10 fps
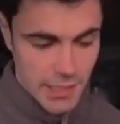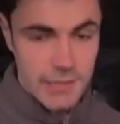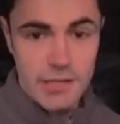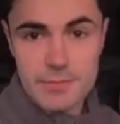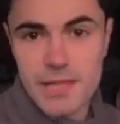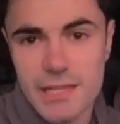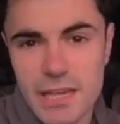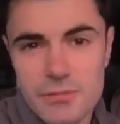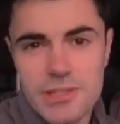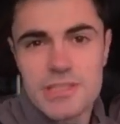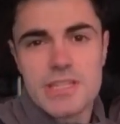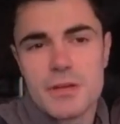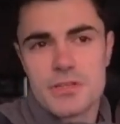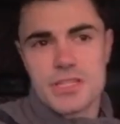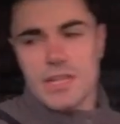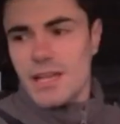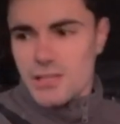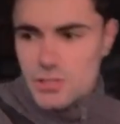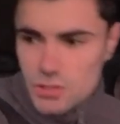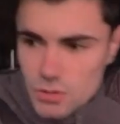Heading up to accountants now just to get
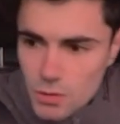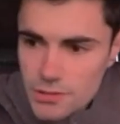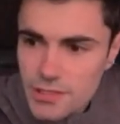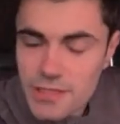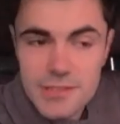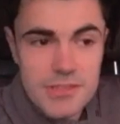that sorted.